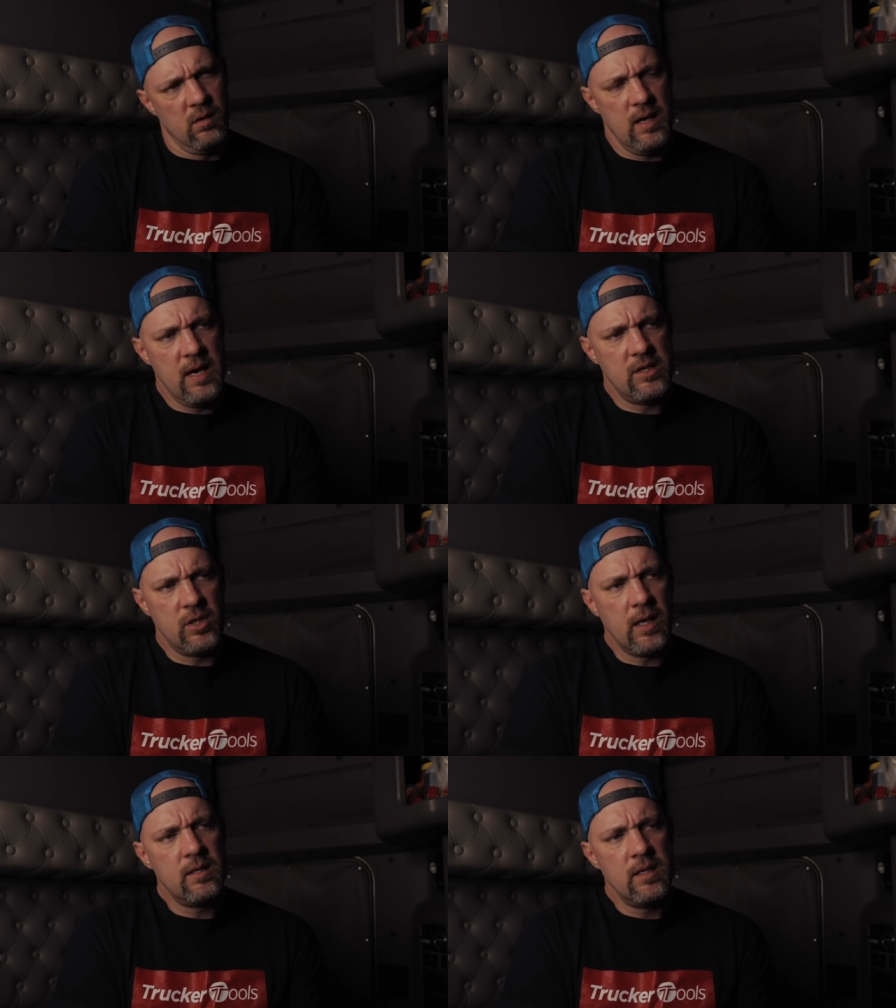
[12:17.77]
And I
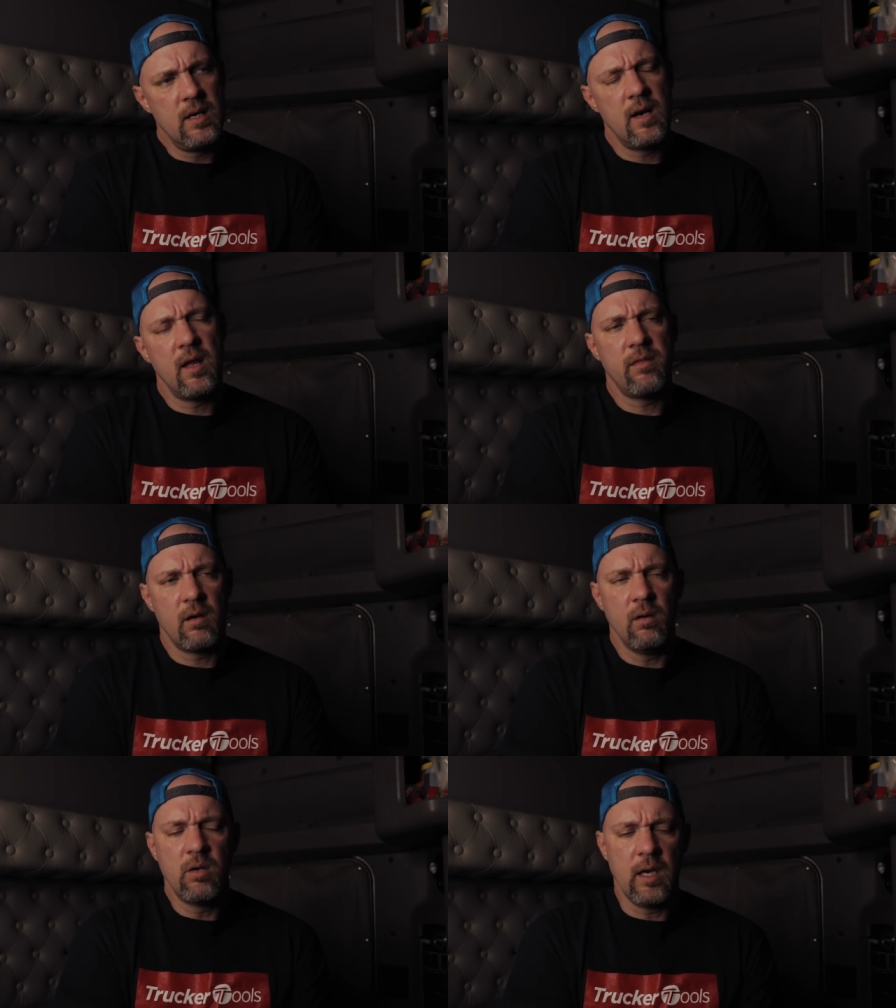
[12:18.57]
checked it and I
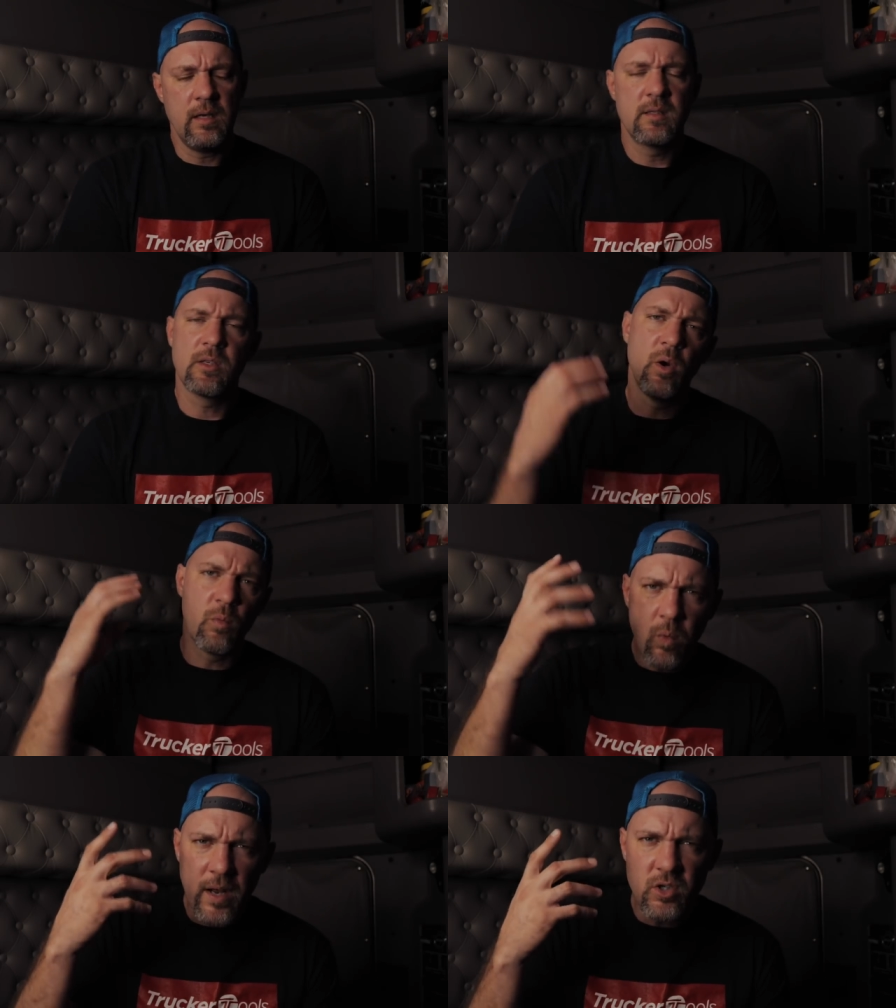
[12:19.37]
thought, okay, so it
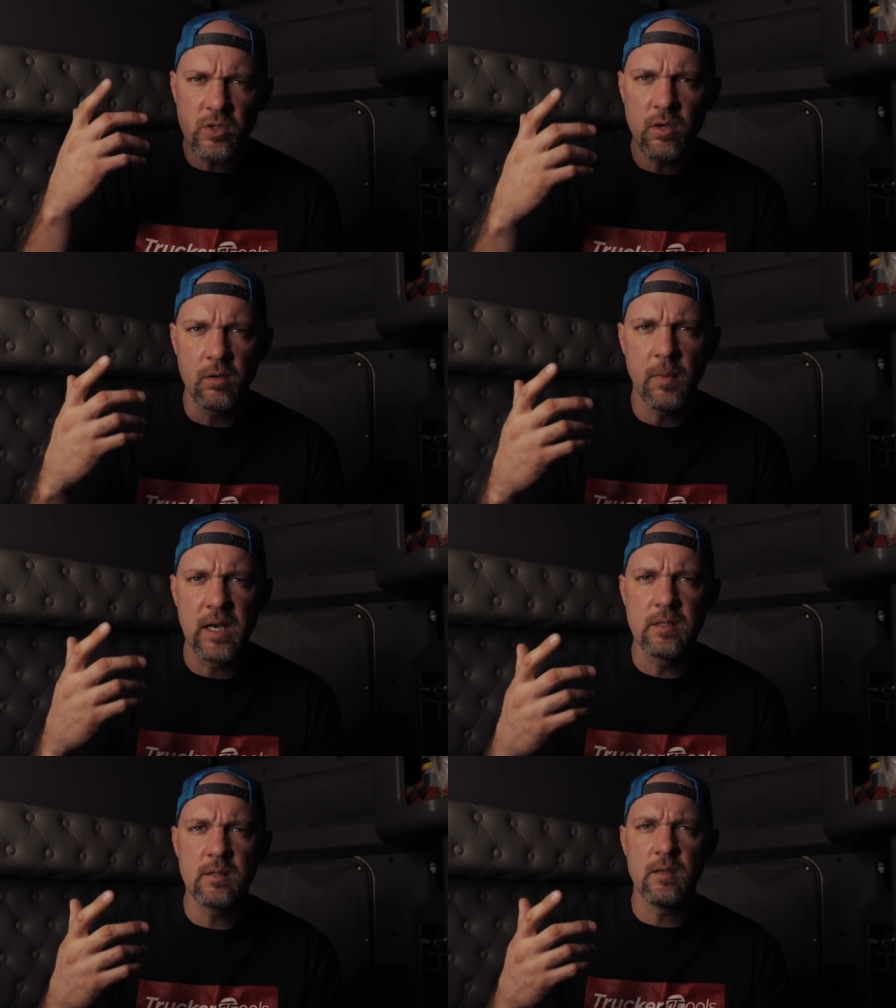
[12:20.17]
registered to
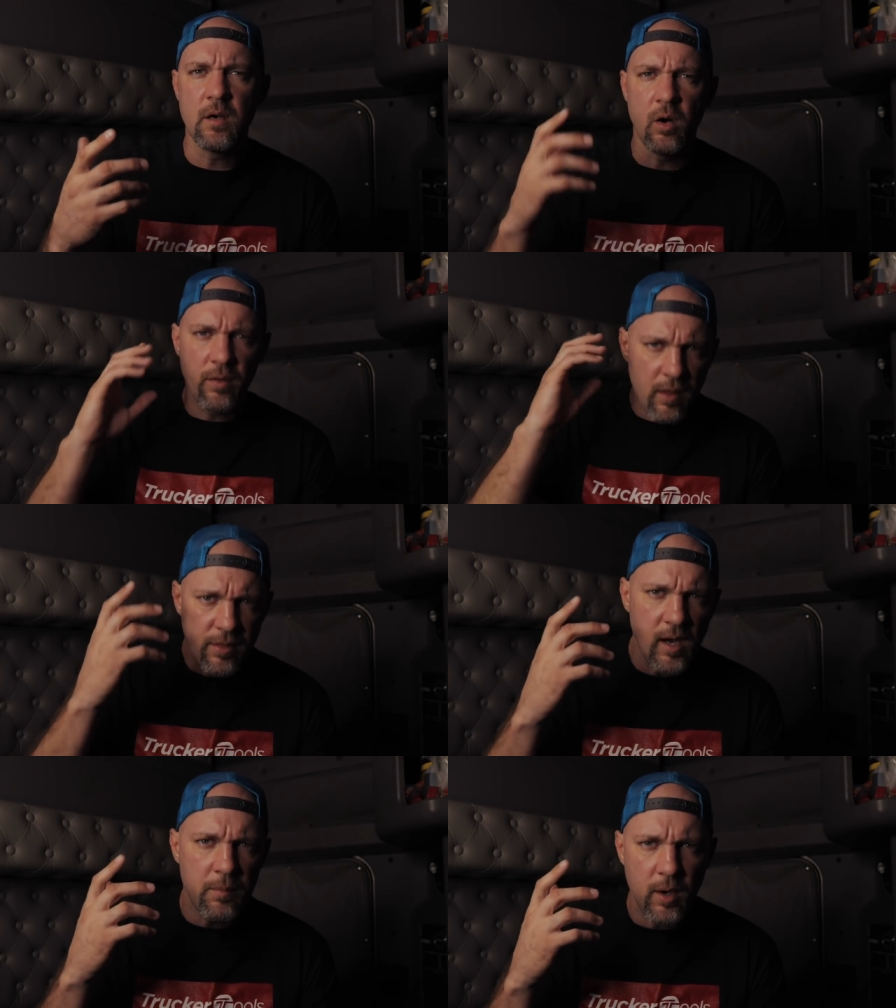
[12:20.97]
my, you know, the
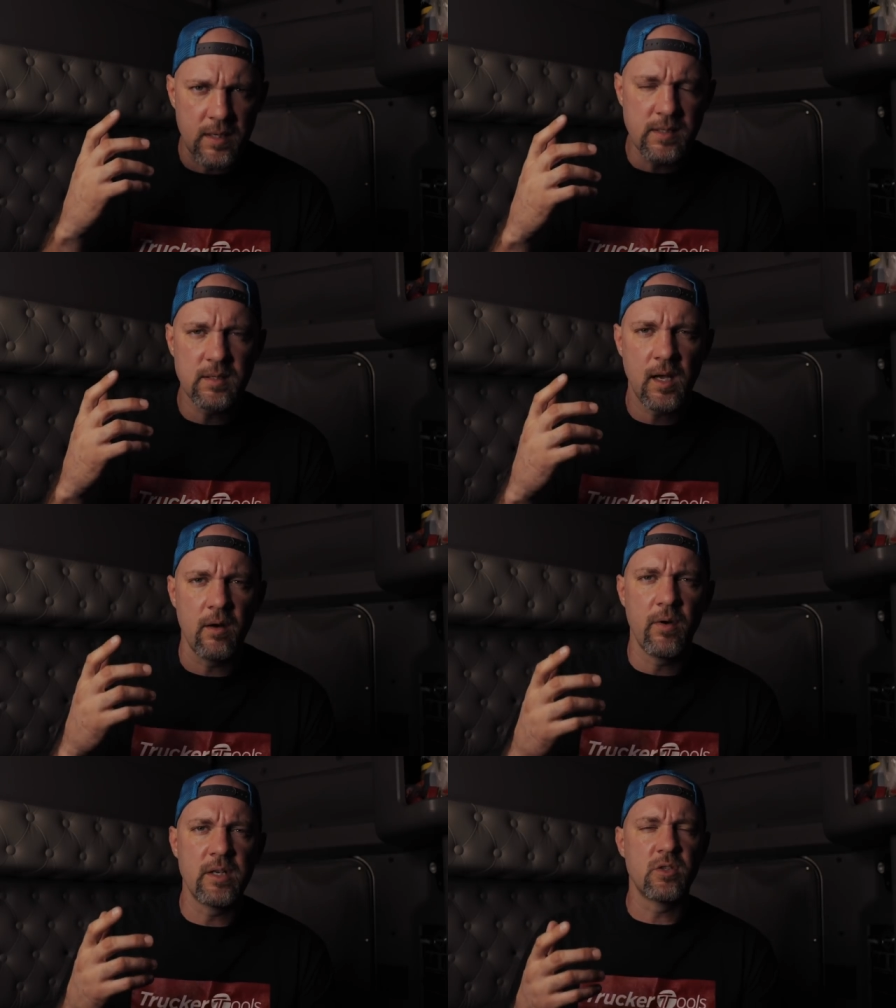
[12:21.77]
thought process kind
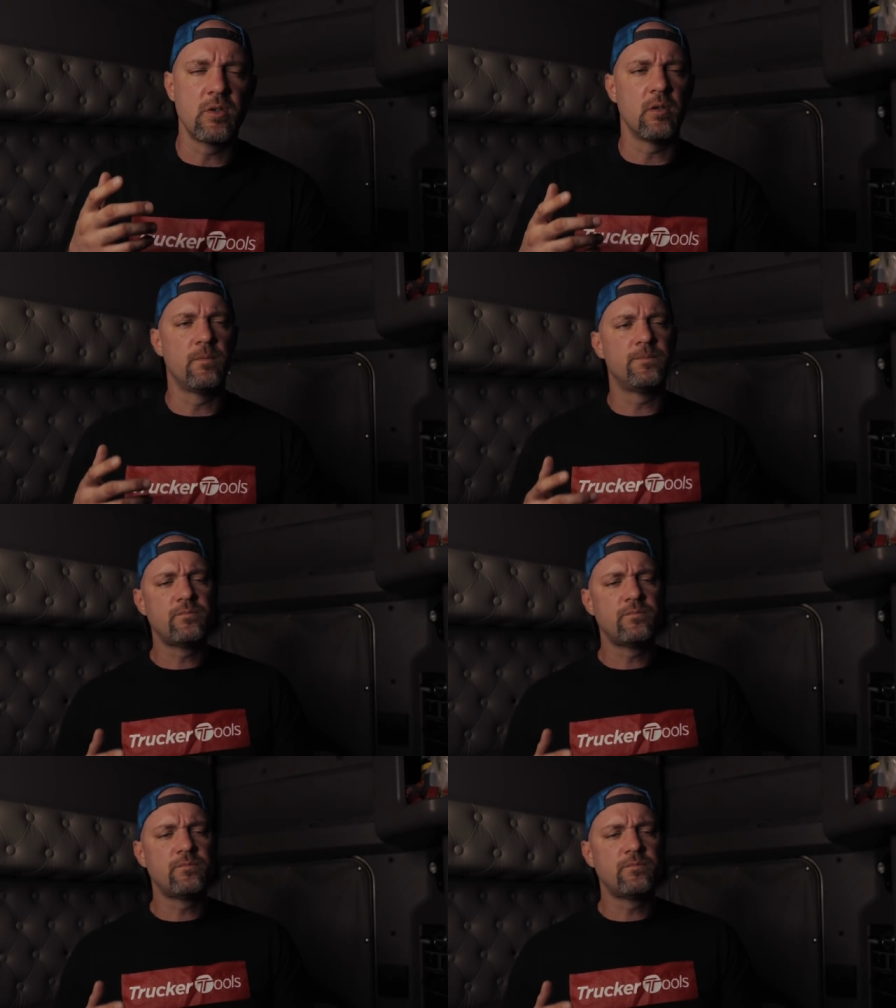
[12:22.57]
of registered